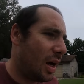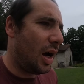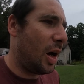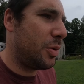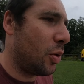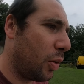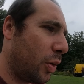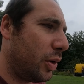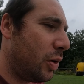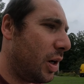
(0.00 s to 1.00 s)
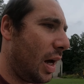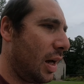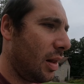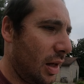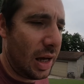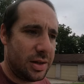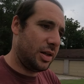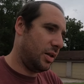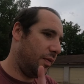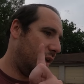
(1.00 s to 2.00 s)
So what we're going to do today, like I
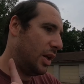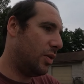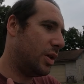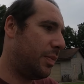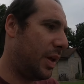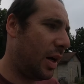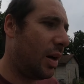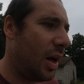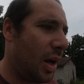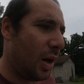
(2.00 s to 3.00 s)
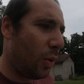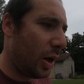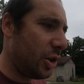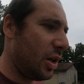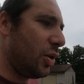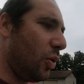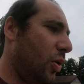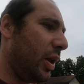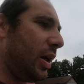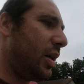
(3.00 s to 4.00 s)
said, the video's up there where I change the
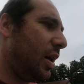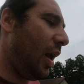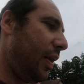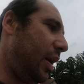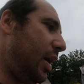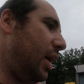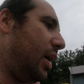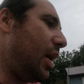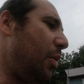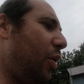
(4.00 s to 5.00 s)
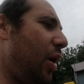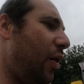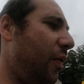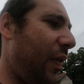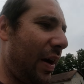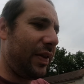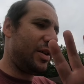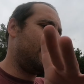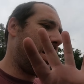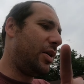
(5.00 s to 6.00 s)
oil in it, and then I'm going to go
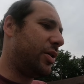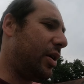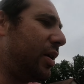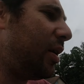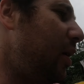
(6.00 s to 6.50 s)
5,000 miles on it,